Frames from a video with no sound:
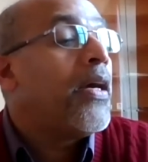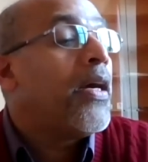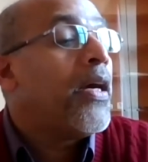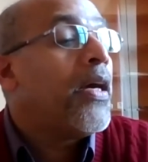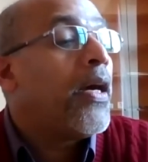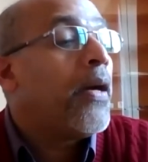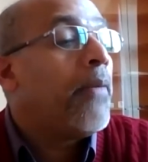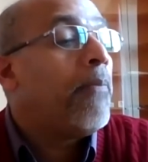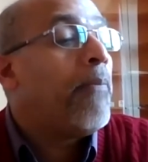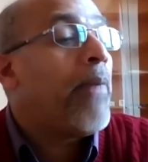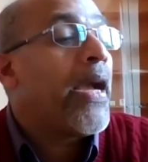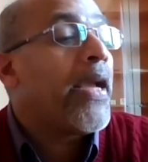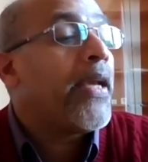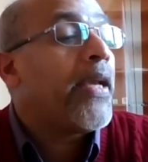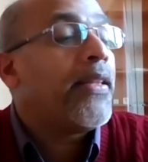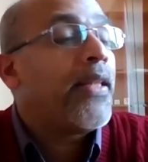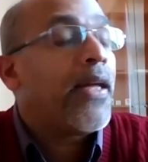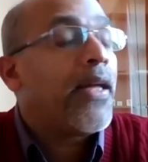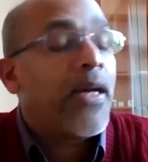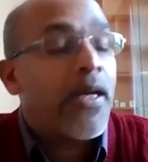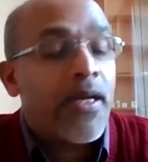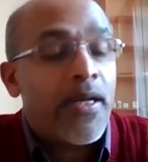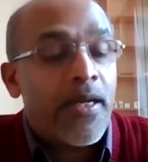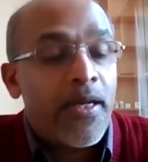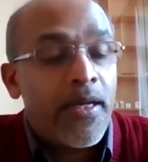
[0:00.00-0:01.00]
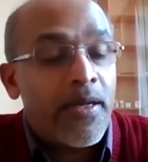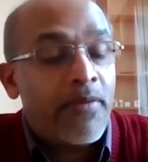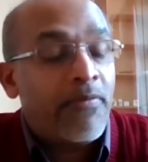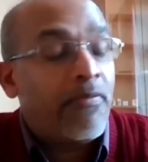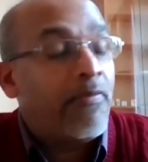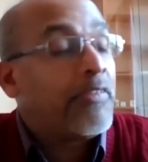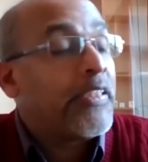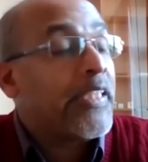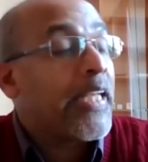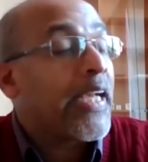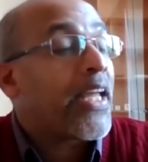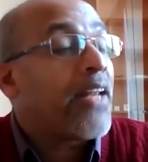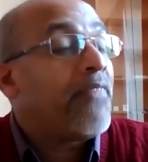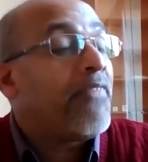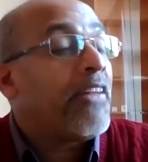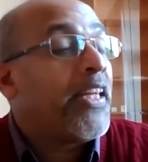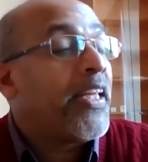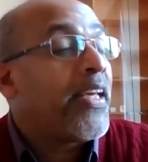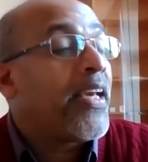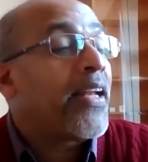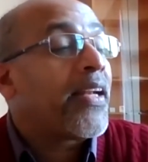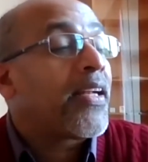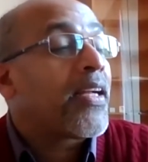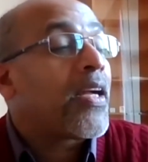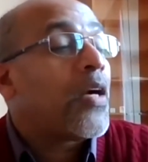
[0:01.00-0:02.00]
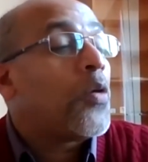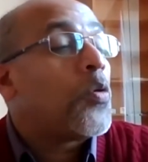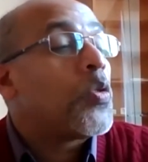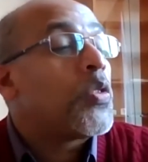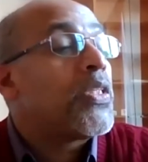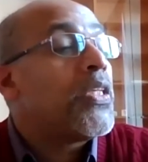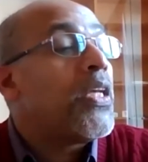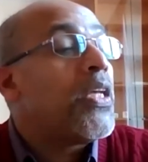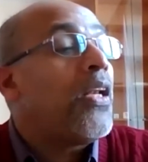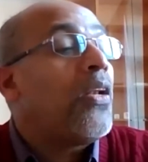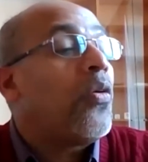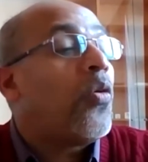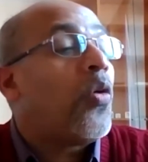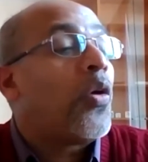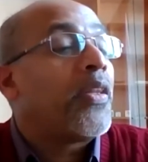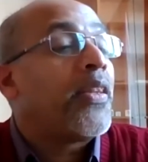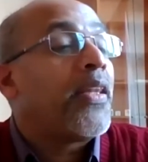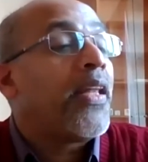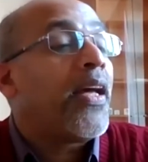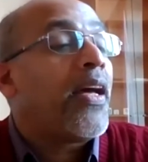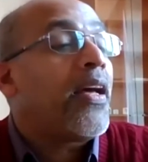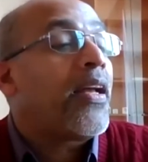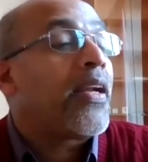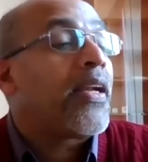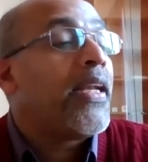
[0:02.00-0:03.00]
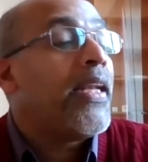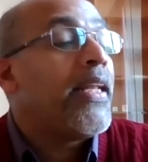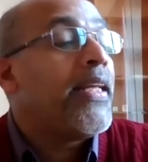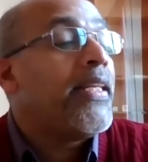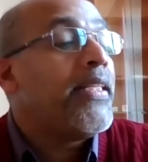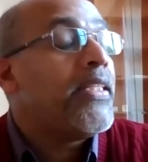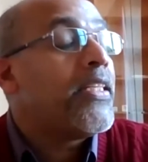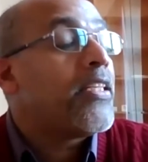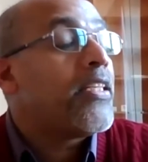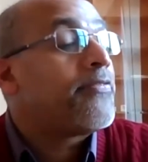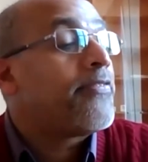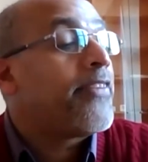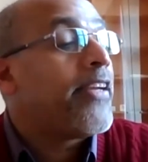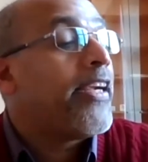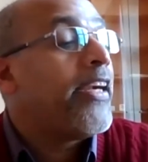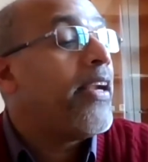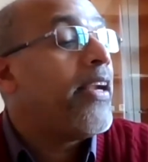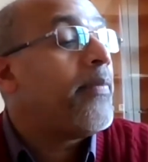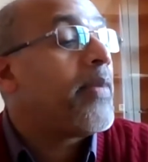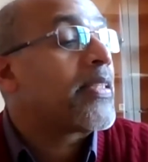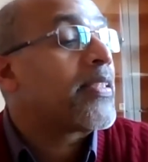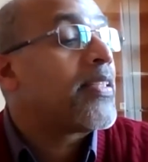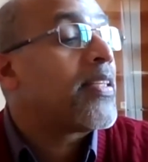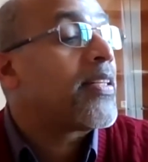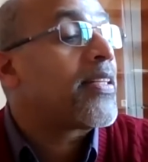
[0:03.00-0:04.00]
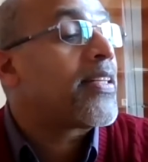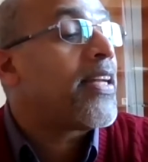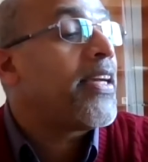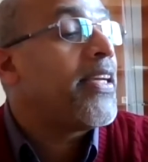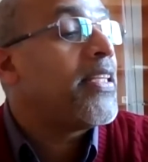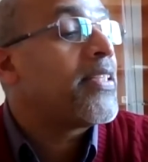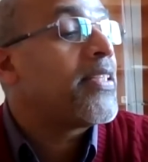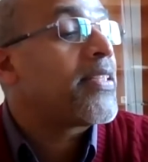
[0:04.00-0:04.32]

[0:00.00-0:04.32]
uh, by the Second Vatican Council on the religious freedom, etc.